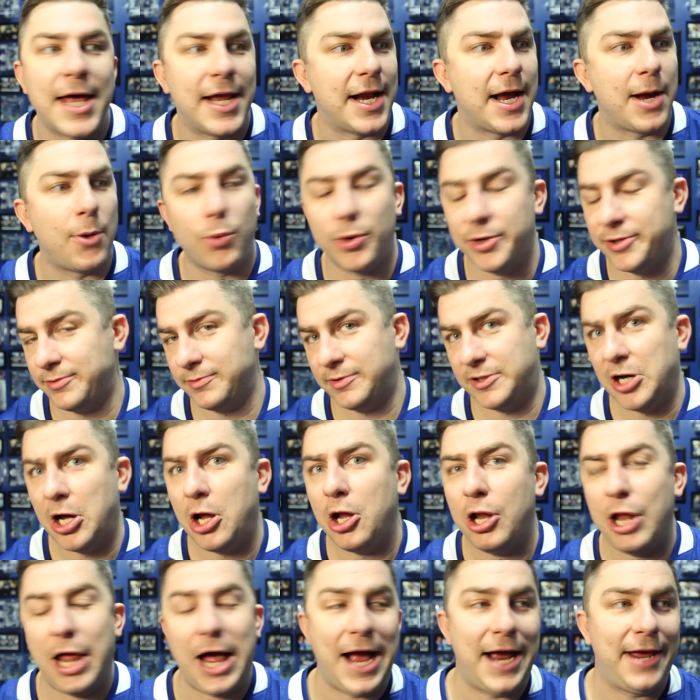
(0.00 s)
and I wouldn't
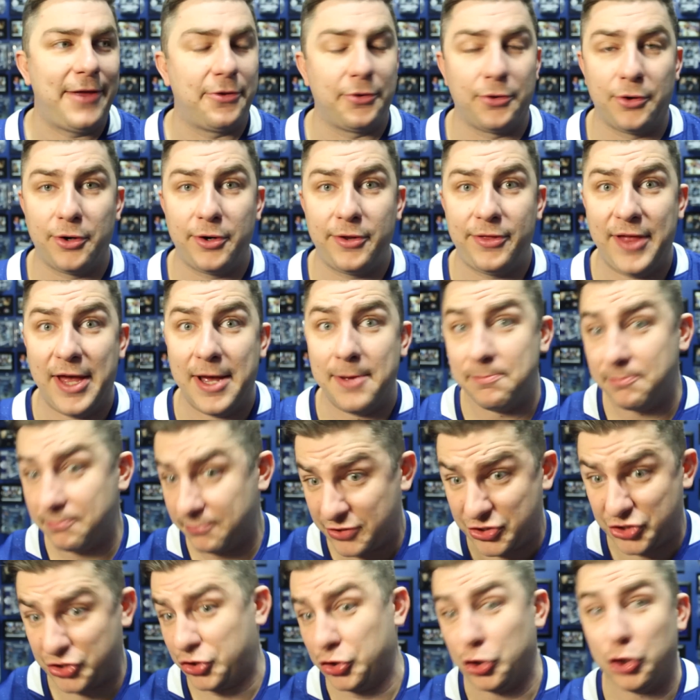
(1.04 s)
call either of them
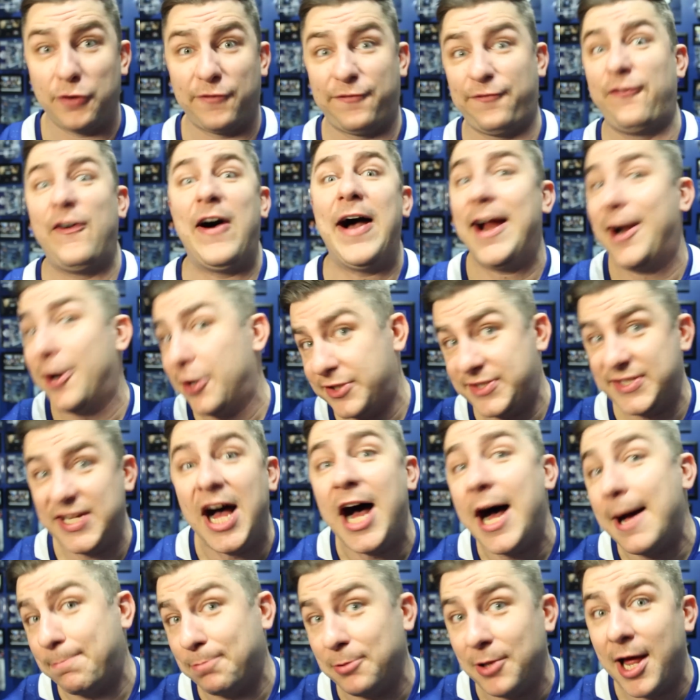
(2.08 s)
surefire
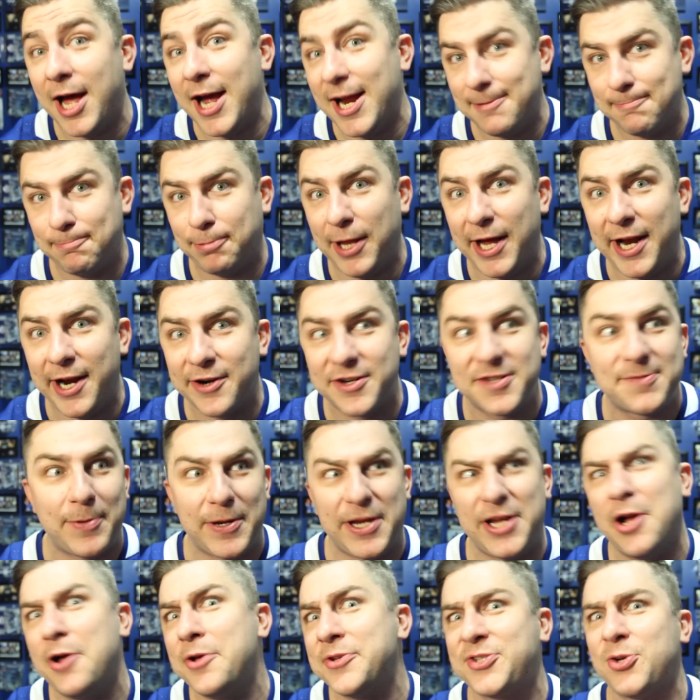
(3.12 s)
top-line players,
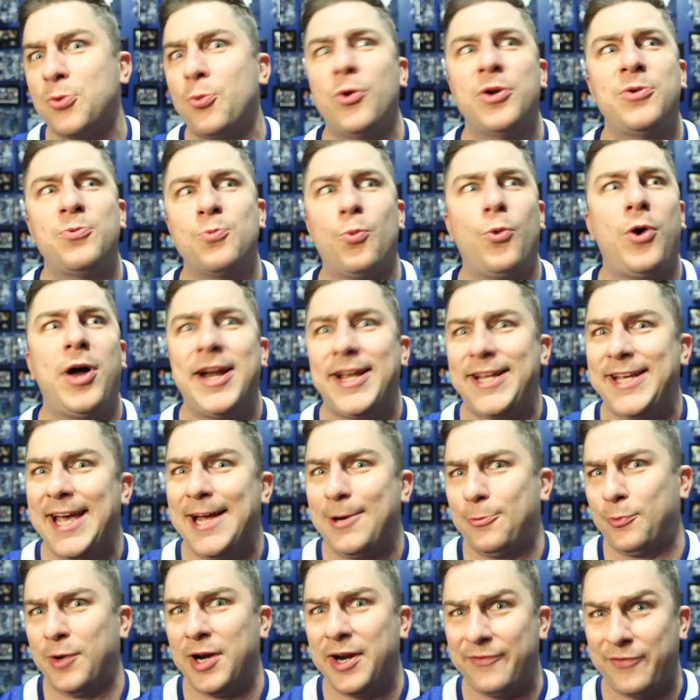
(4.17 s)
but you also wouldn't want to
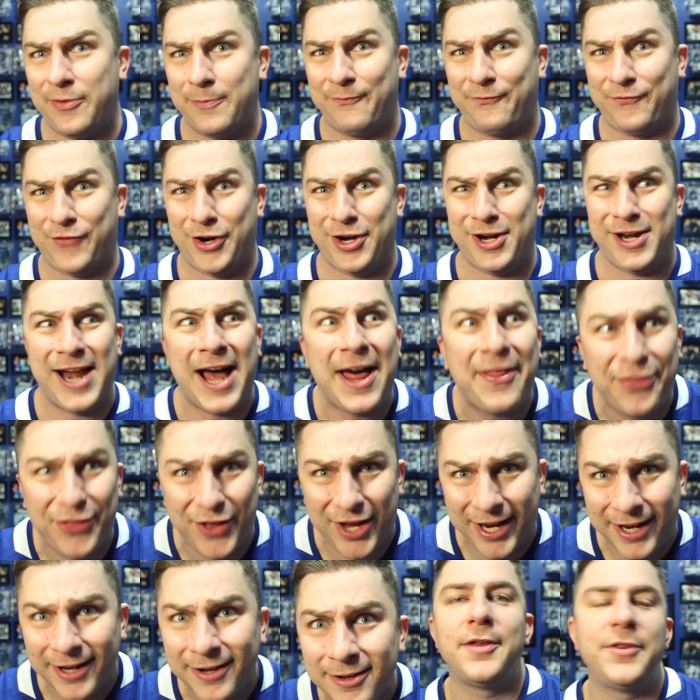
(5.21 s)
get rid of them for
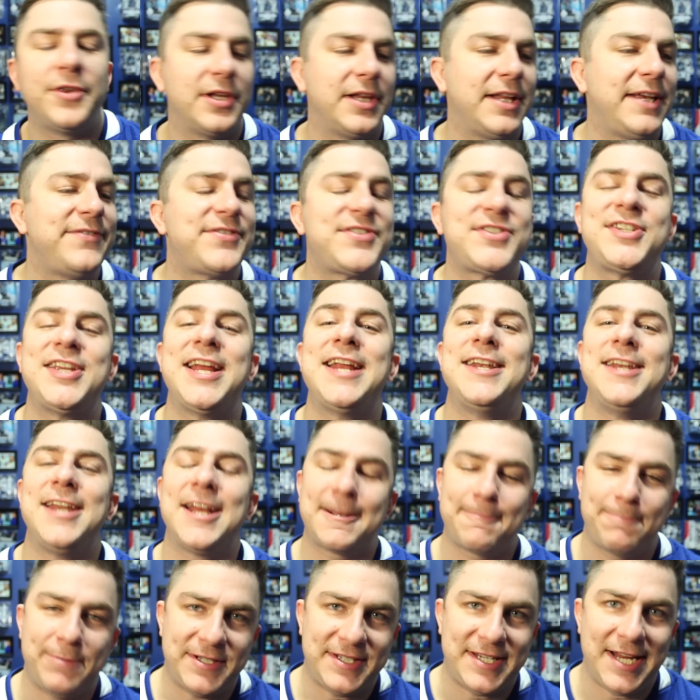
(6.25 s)
nothing. And the Leafs sent
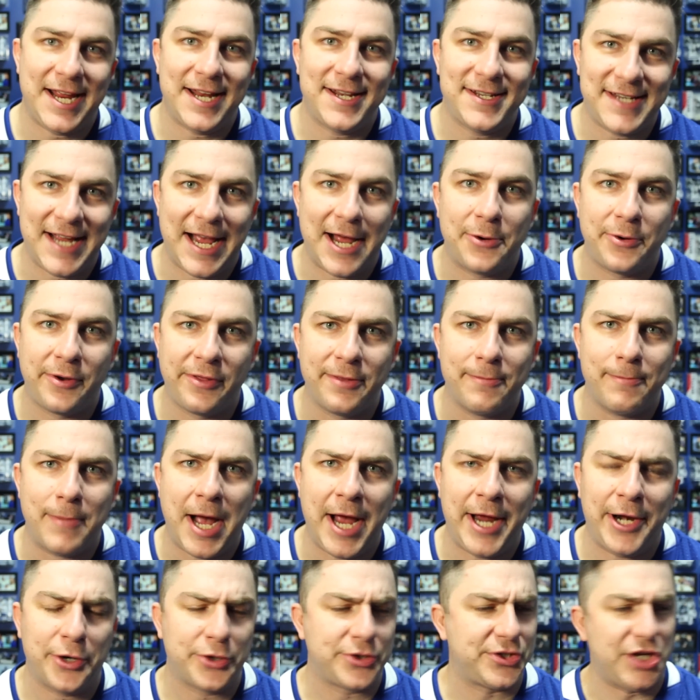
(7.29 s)
Nick Petan down to the
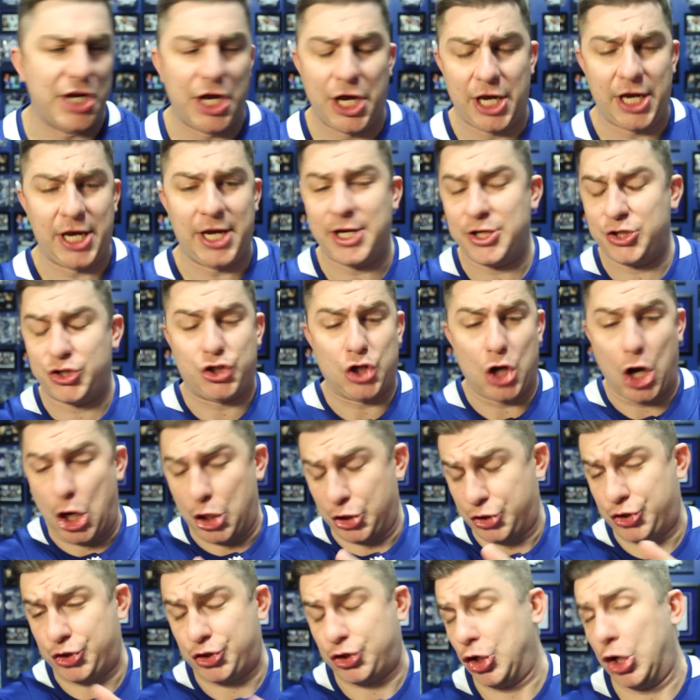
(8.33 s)
minors. He
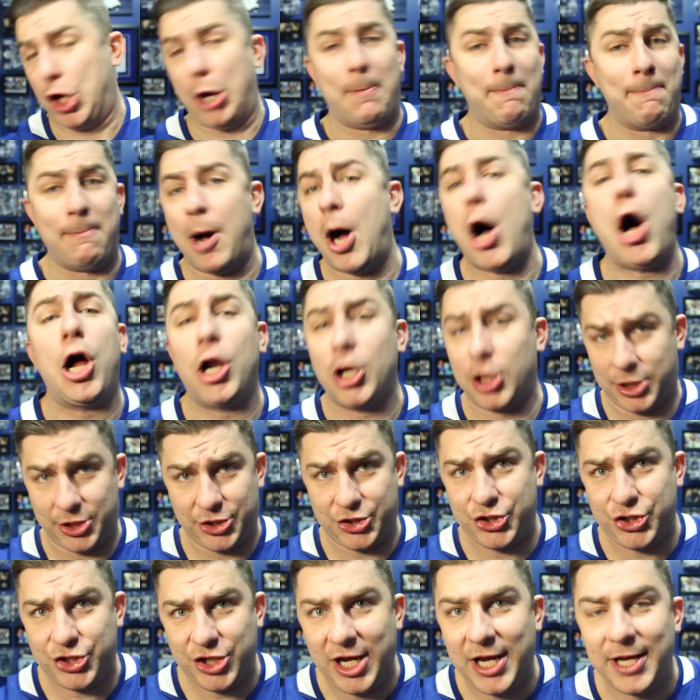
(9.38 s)
just
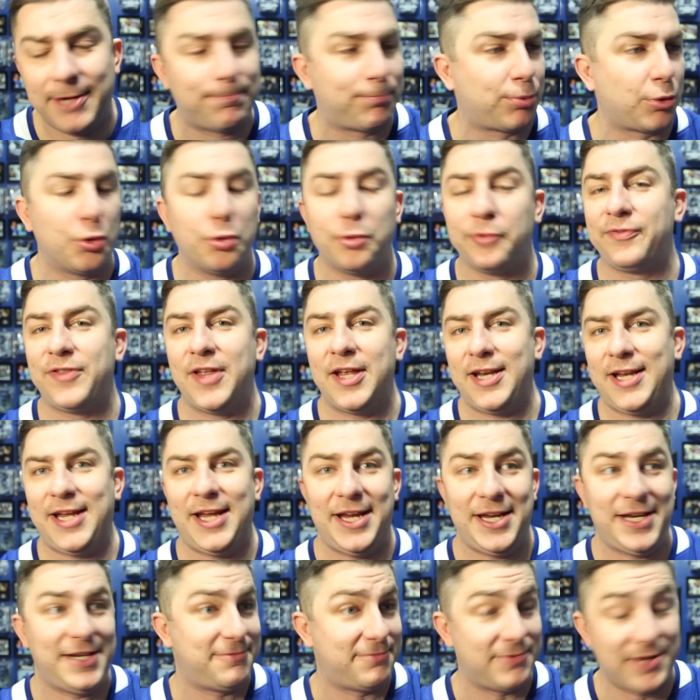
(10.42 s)
demolished it, proved that
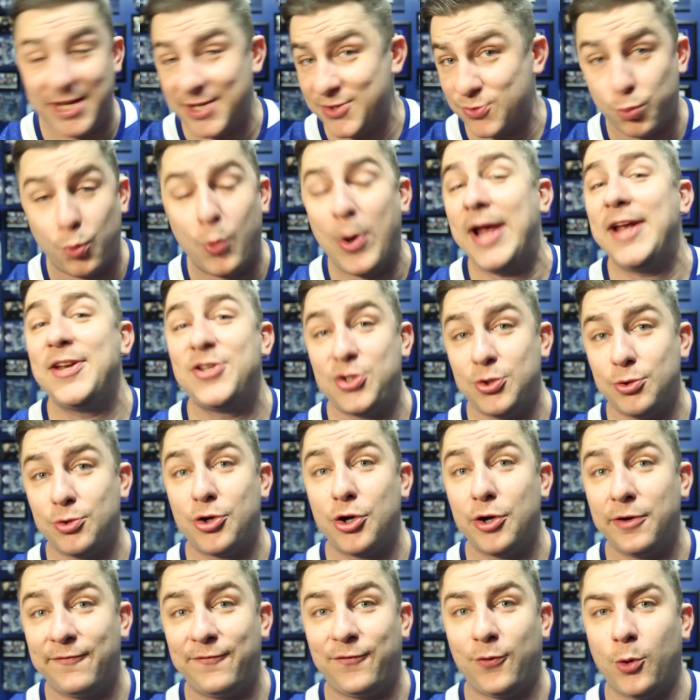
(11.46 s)
he is way too
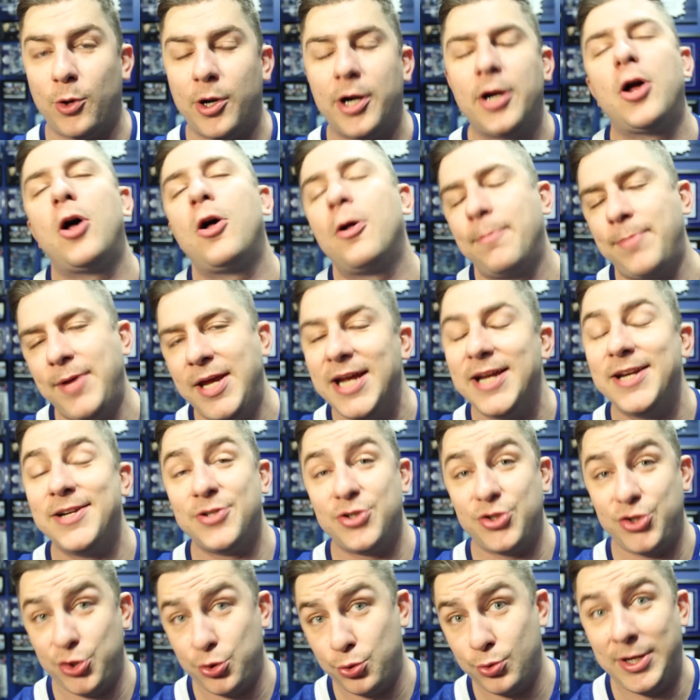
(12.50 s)
good for it, albeit
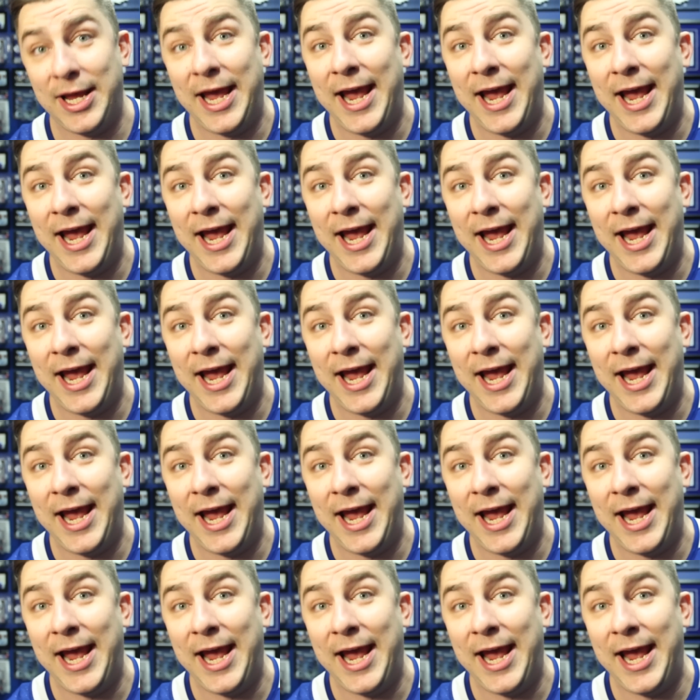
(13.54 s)
in two